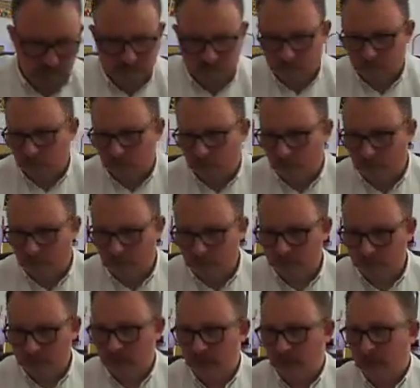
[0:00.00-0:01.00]

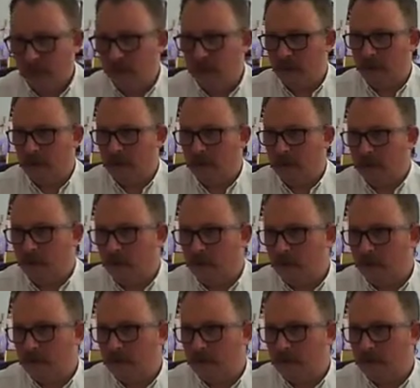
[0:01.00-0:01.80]
No one is speaking in this clip.